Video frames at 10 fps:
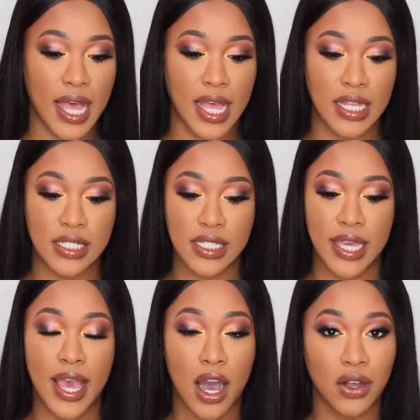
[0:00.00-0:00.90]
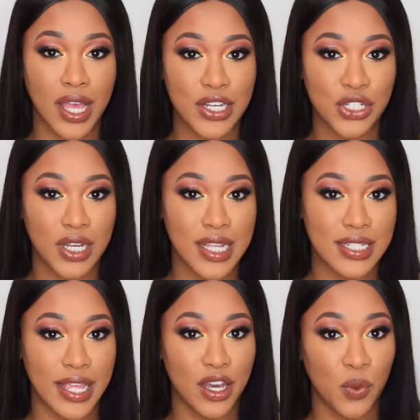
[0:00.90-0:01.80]
and yeah, I'll catch you
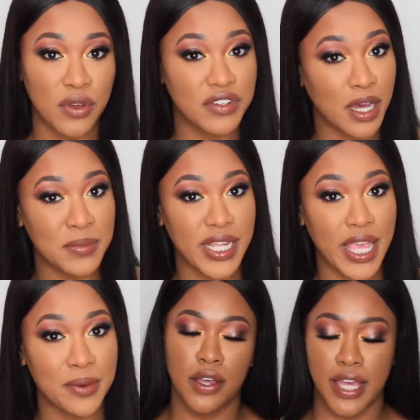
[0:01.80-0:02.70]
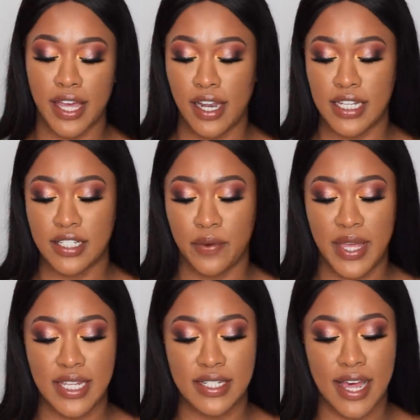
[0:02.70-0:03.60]
guys later with an update. Okay girly, so
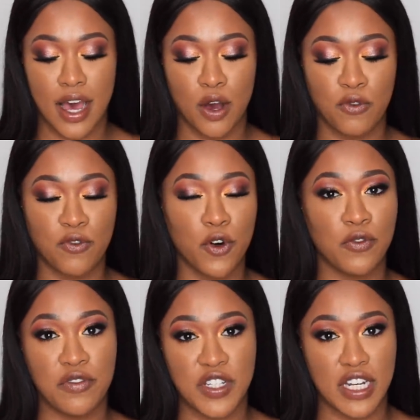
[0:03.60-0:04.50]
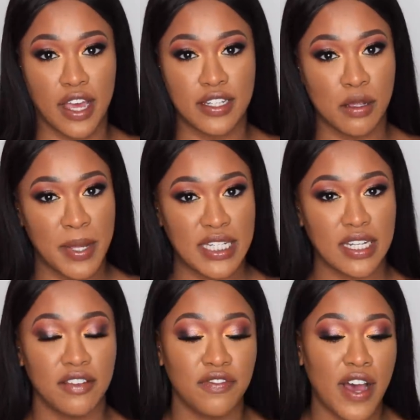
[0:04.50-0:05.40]
it is now 4:59, so
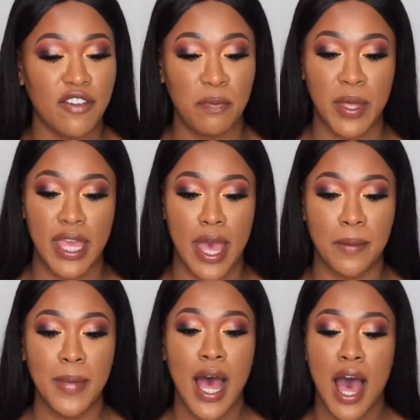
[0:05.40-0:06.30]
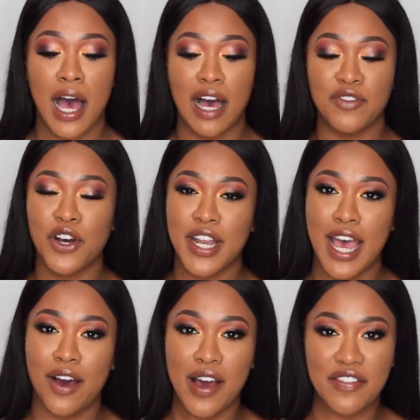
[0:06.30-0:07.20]
basically 5 p.m. I've gone
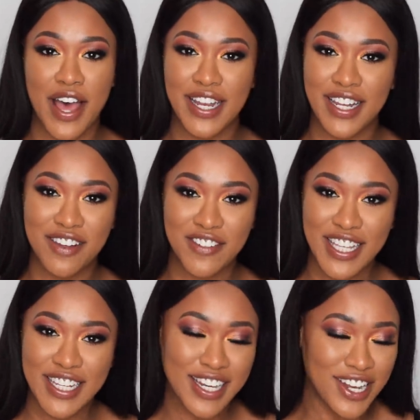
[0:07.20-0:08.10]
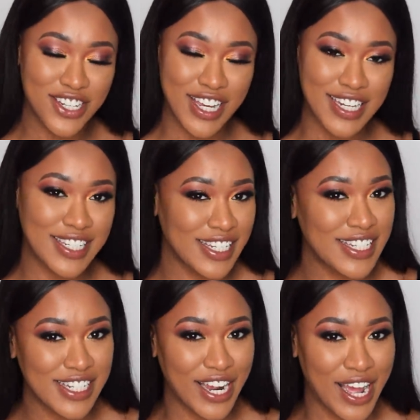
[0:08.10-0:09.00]
out, I've had a lovely lunch at
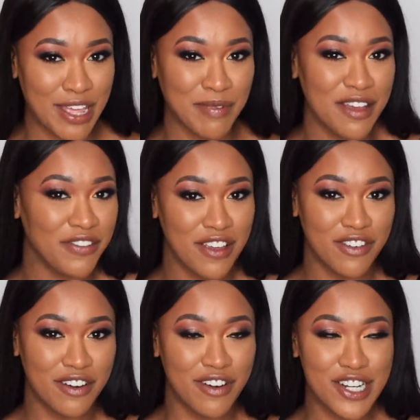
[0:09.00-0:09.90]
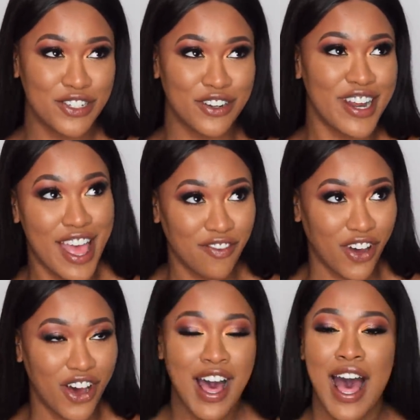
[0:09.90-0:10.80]
TGI, my favorite restaurant ever.
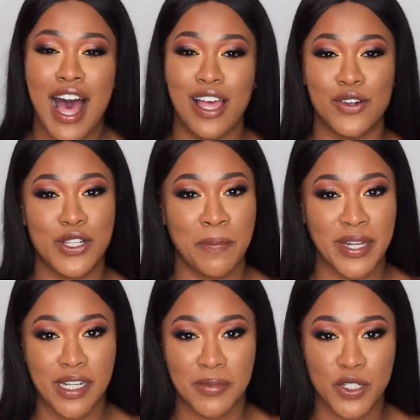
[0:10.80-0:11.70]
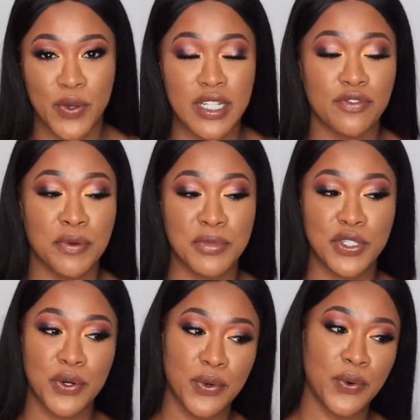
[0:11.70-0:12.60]
I also picked up the twins from
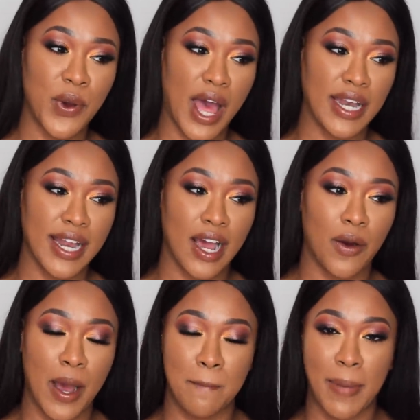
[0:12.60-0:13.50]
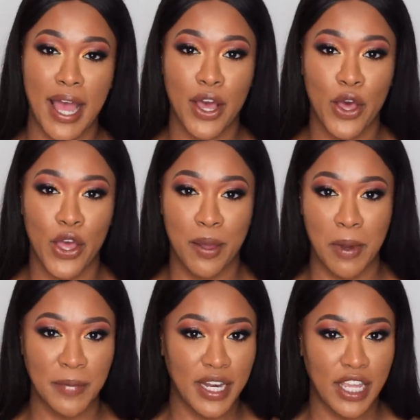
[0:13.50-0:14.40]
school, and now I'm back home.
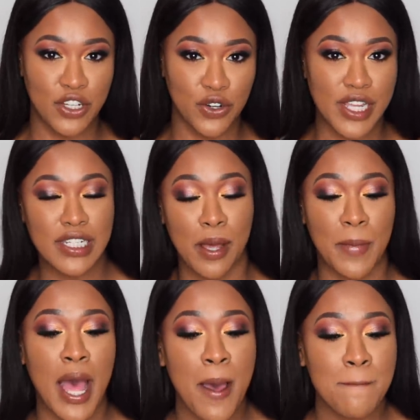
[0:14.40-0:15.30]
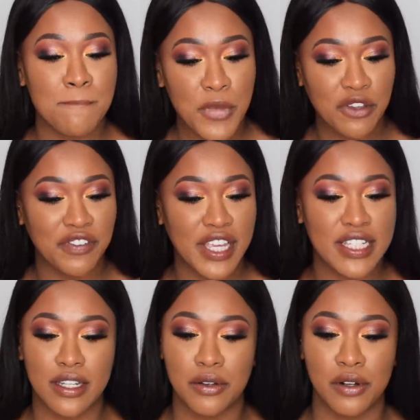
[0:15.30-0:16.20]
I'm gonna enjoy some
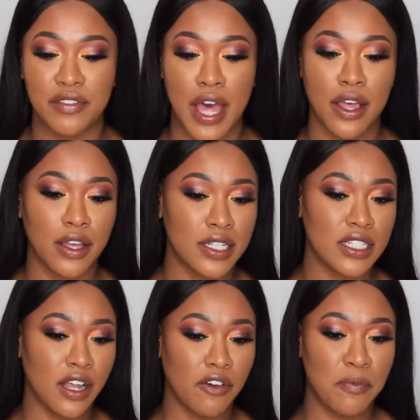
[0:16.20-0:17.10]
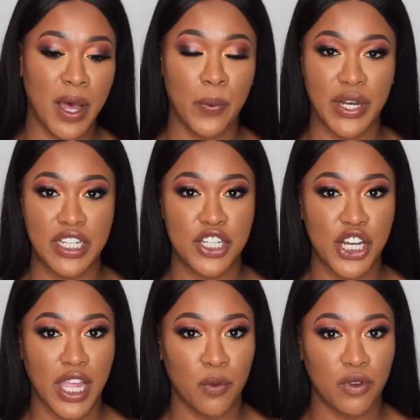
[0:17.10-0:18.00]
movies and all of that good stuff, but I wanted to
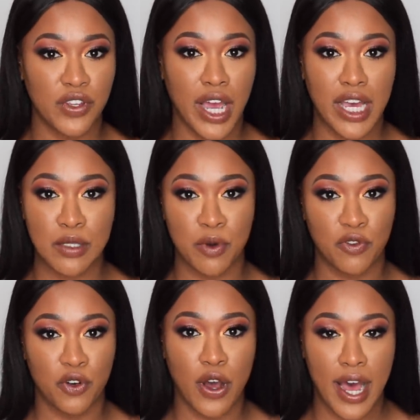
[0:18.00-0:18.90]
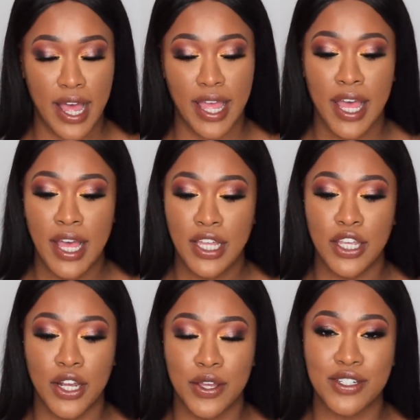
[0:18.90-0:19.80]
check in with you guys before I
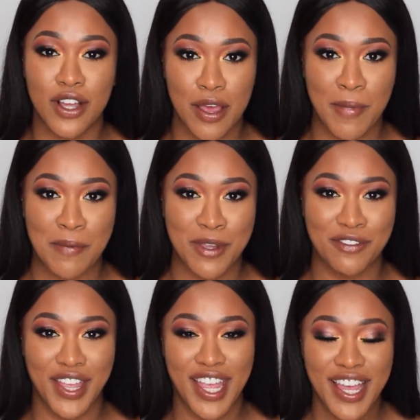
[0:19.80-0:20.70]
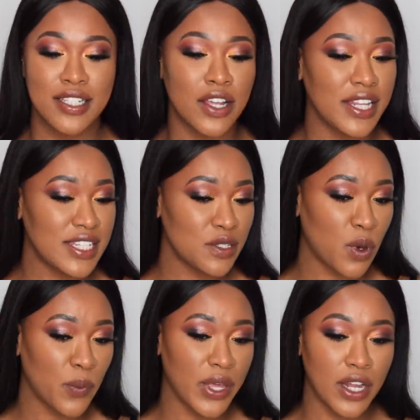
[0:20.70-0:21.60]
started my movie. So this is
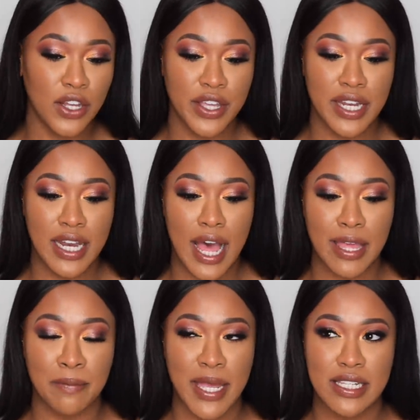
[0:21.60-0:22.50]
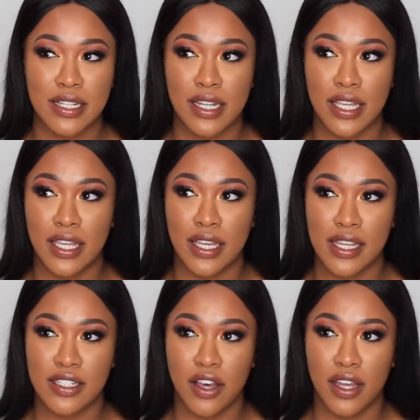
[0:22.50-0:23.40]
what we are looking like. Basically,
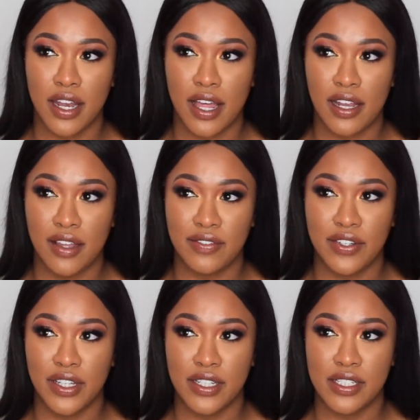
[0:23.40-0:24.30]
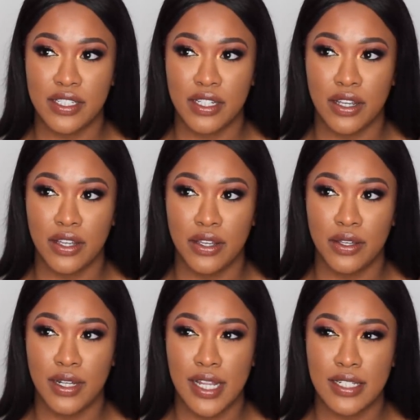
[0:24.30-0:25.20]
I started at 11, so
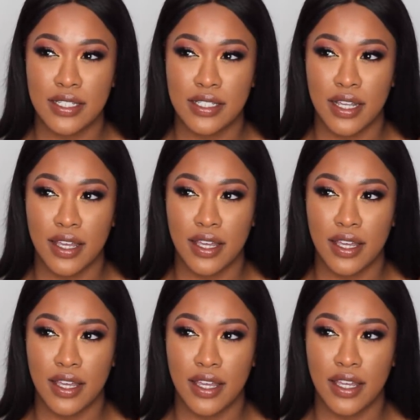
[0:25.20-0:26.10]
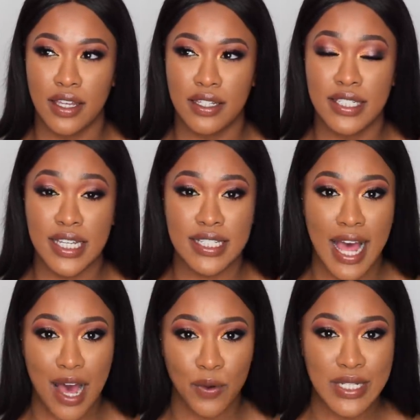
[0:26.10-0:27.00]
let's say 6
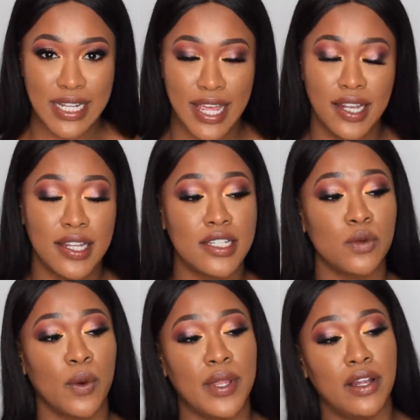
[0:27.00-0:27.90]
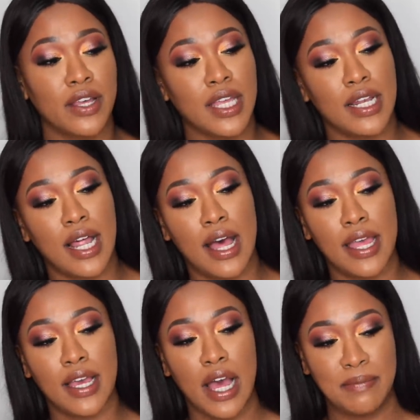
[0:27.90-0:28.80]
hours in, this is what we're looking
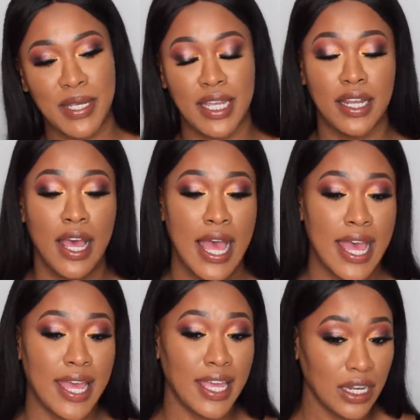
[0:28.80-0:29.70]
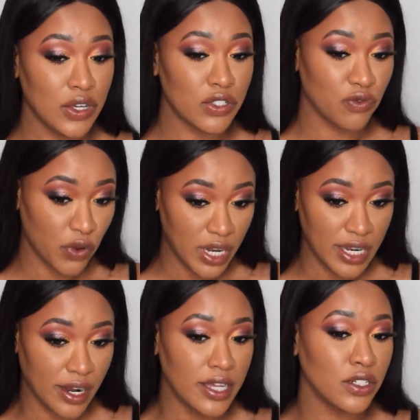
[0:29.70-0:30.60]
like. I mean, it looks
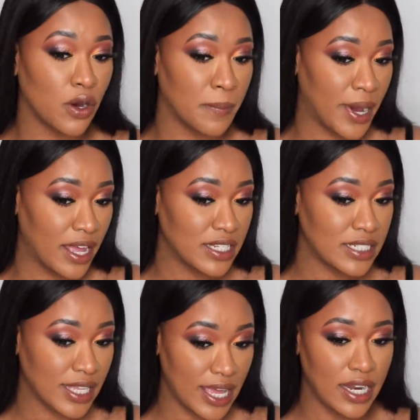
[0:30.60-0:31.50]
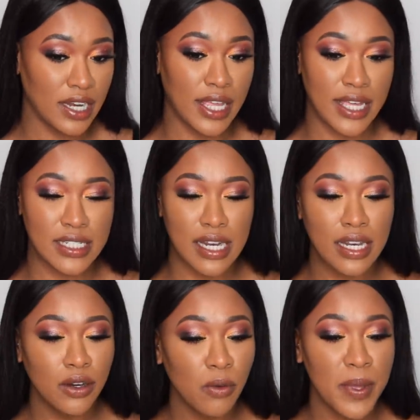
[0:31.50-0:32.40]
really nice on my skin. It is a
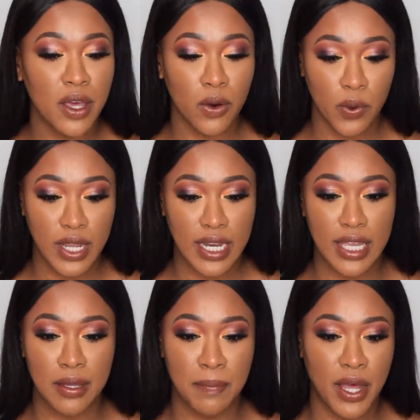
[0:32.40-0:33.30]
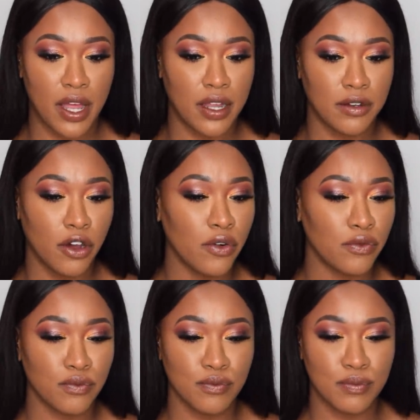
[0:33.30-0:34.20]
little bit oily, but
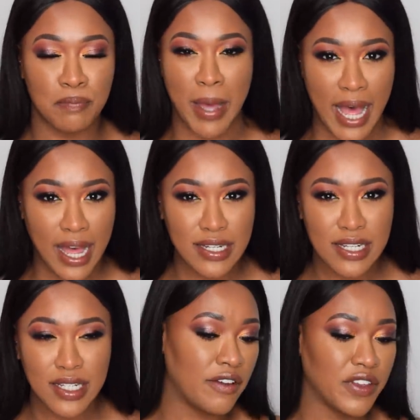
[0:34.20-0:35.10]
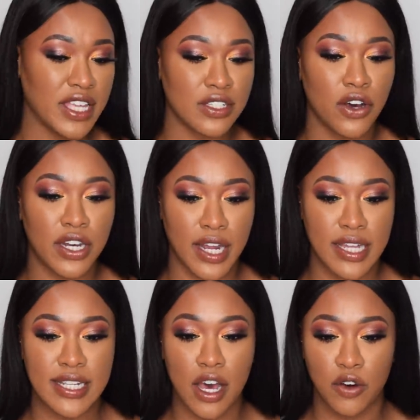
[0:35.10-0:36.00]
not bad. I think it's got a
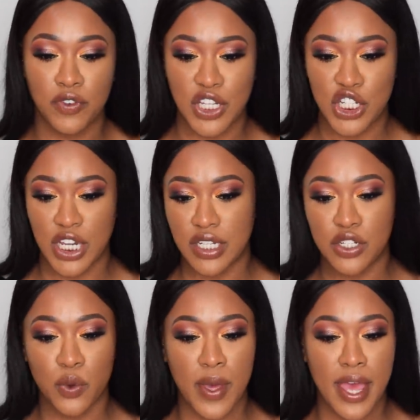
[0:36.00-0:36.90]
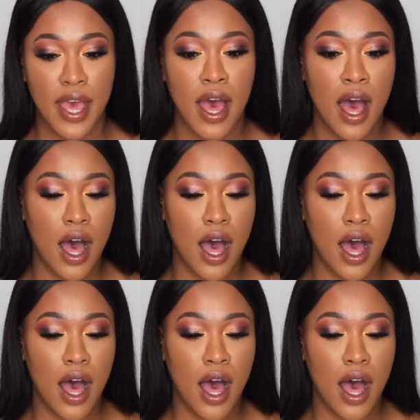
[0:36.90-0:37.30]
nice healthy sheen to it.